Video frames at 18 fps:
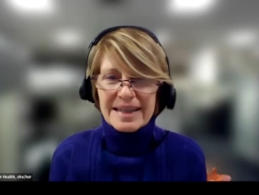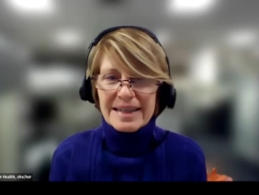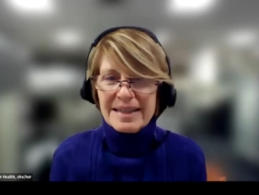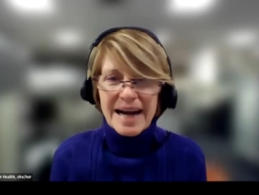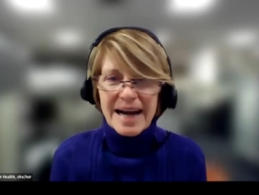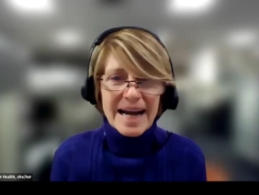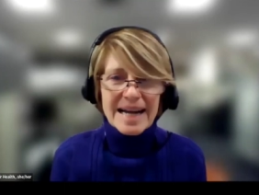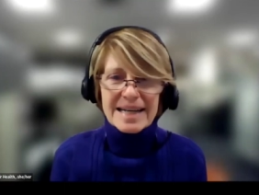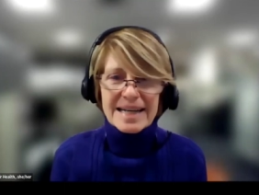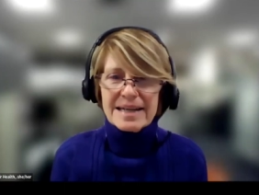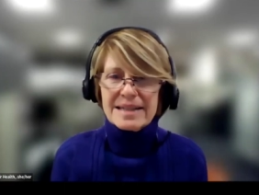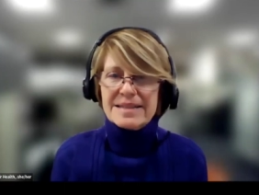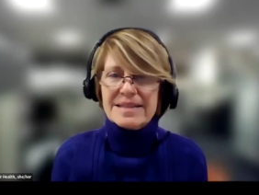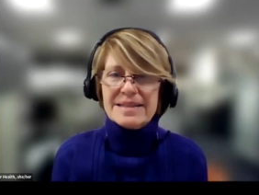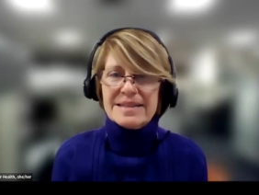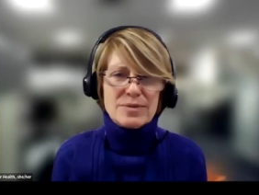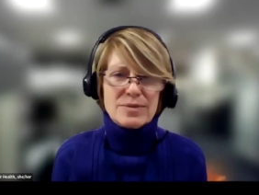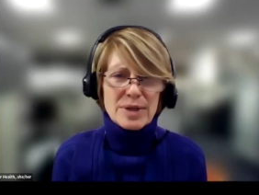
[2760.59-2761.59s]

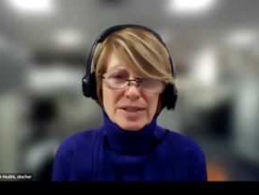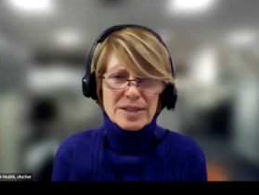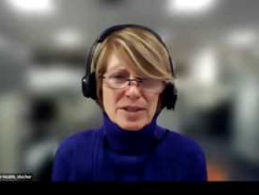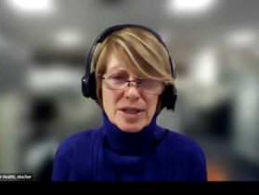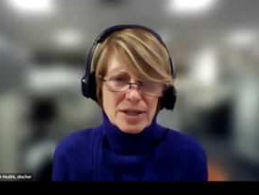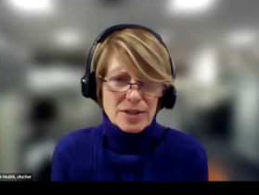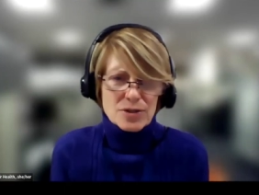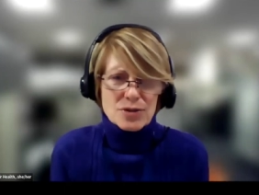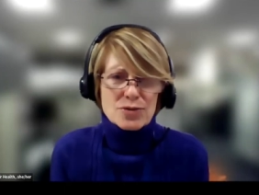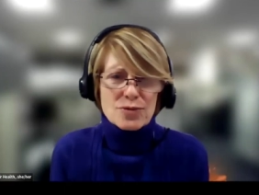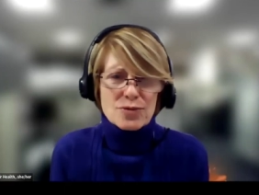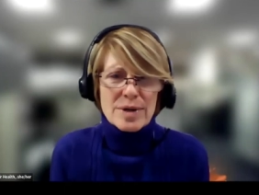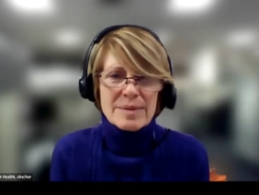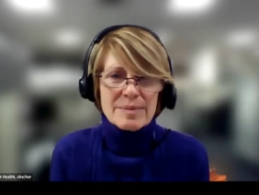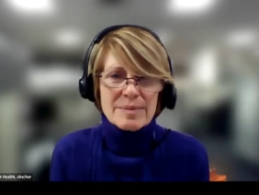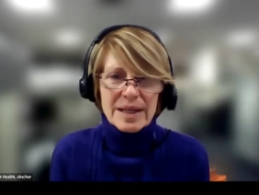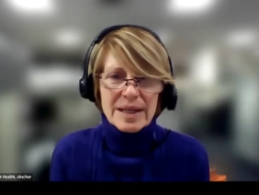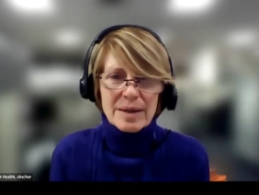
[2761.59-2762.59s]
guidance is
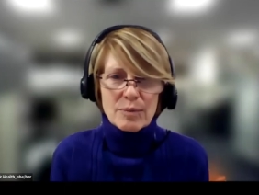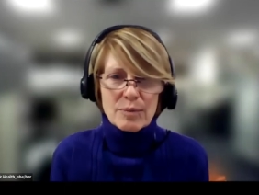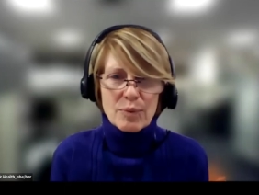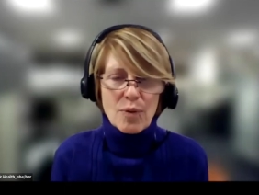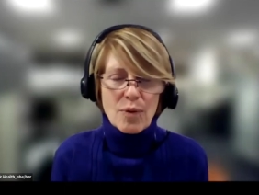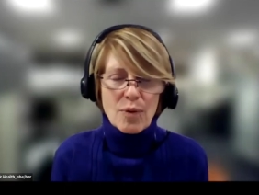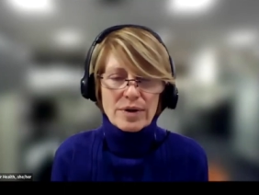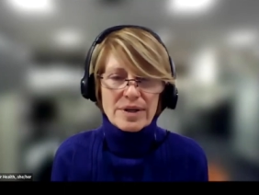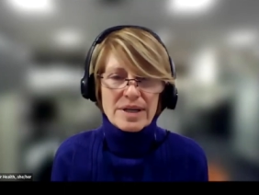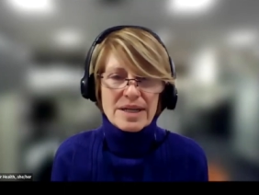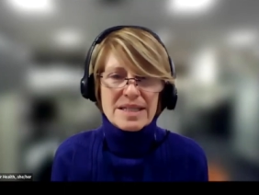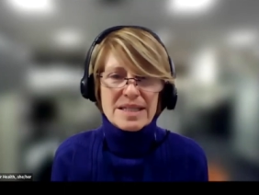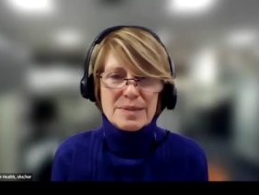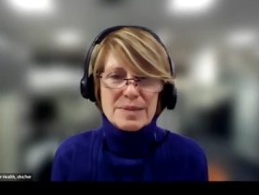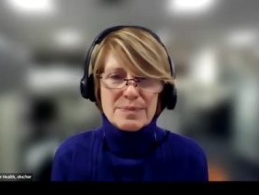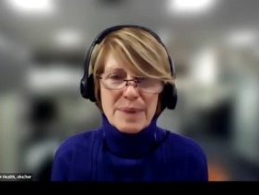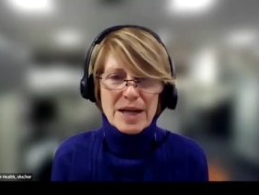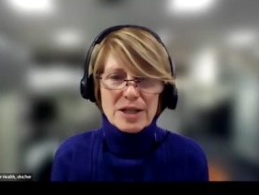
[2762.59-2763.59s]
extremely important,
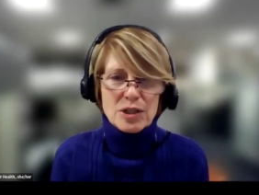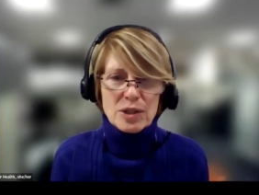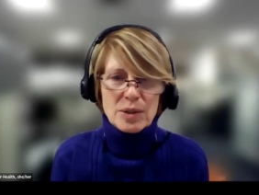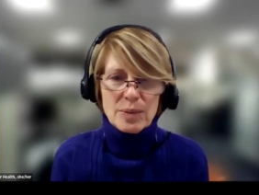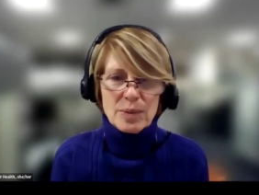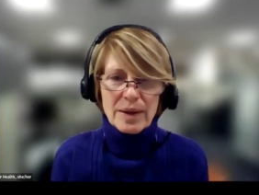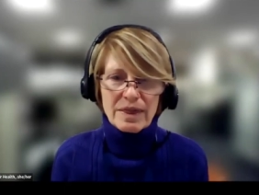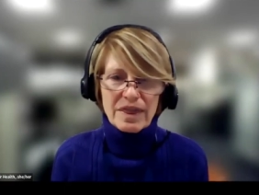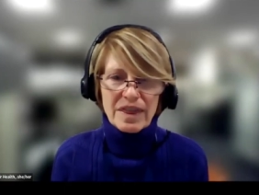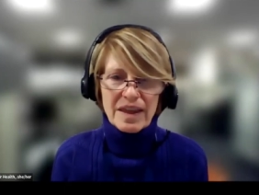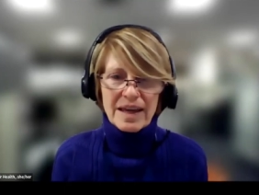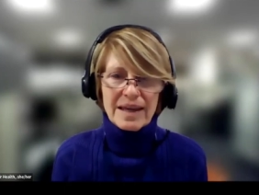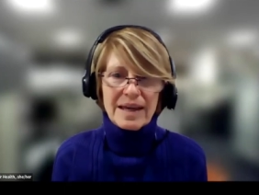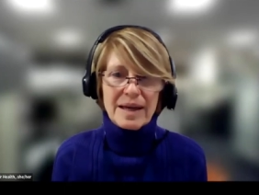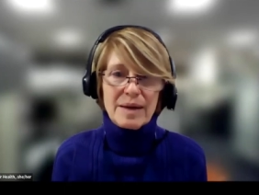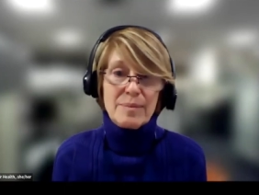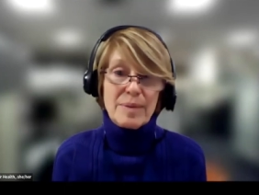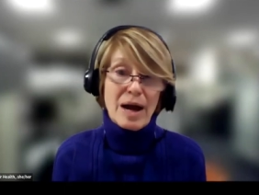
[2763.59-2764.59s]
especially when
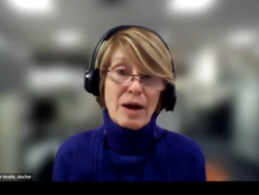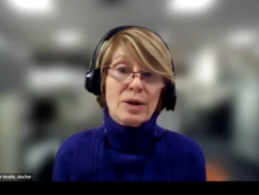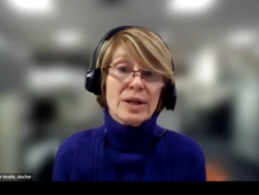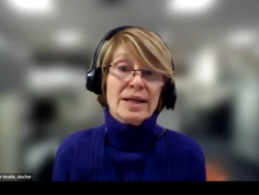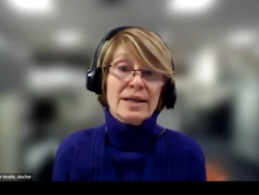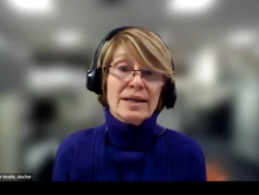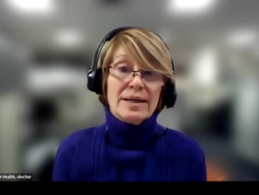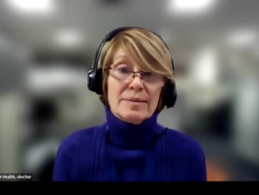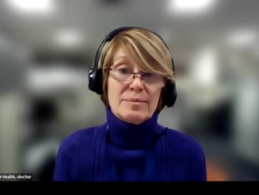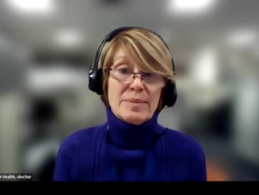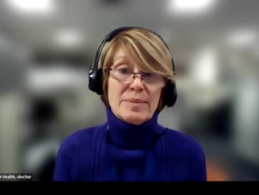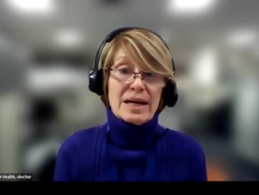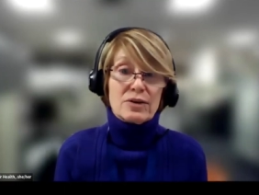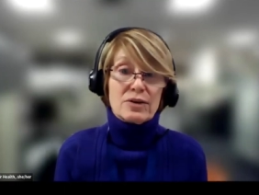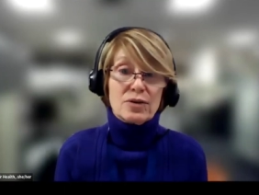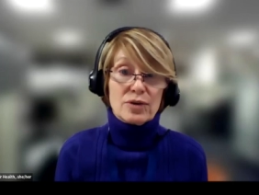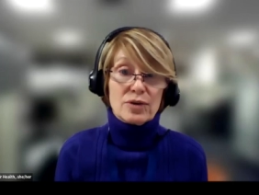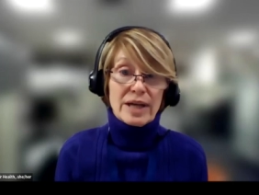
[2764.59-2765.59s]
thinking about
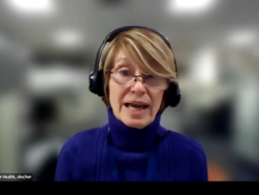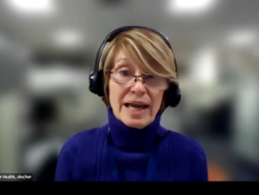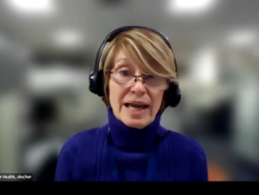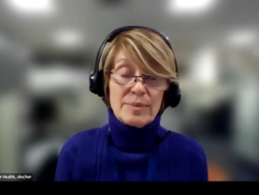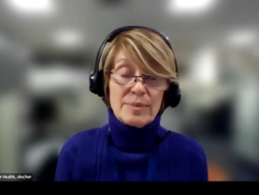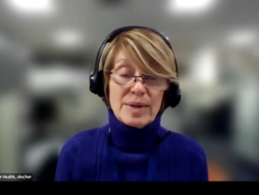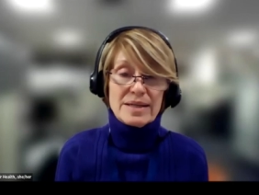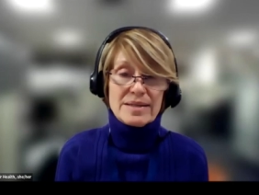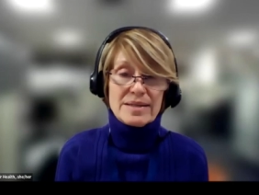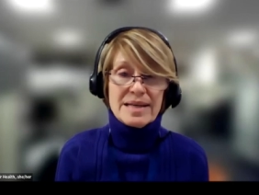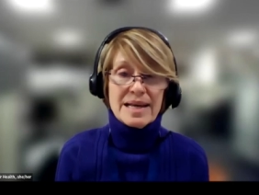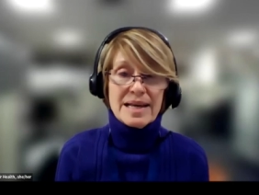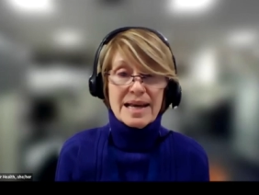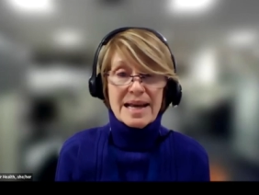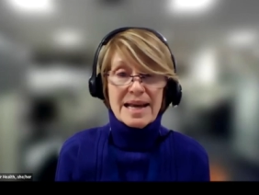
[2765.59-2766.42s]
medical cannabis.